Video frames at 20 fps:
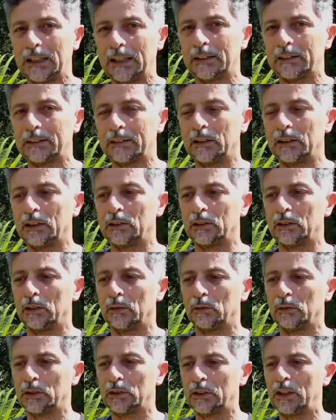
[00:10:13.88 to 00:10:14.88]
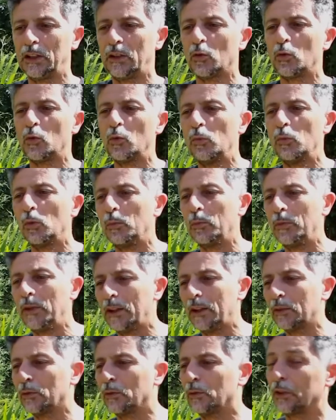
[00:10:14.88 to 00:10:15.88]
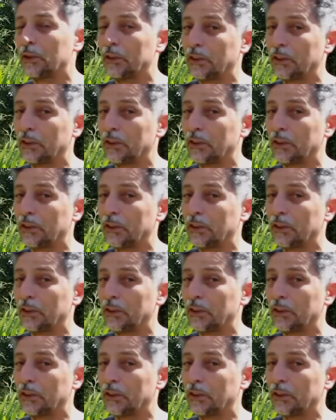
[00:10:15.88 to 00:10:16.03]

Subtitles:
Now, look, if you